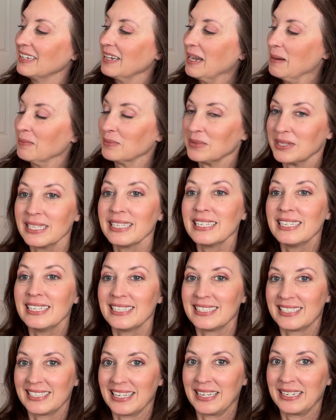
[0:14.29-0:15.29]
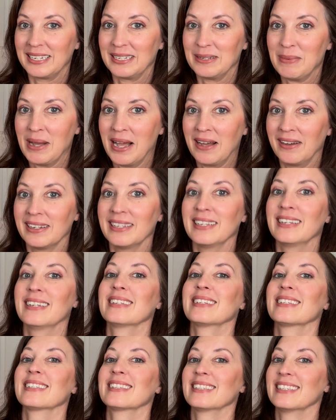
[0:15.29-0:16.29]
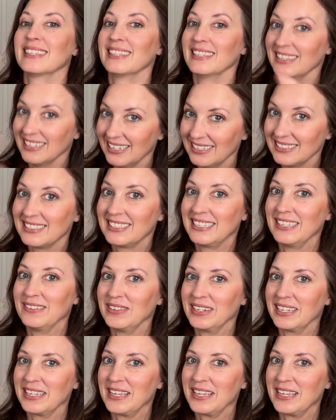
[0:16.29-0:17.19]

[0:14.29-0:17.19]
I'm really excited about it. Let's give it a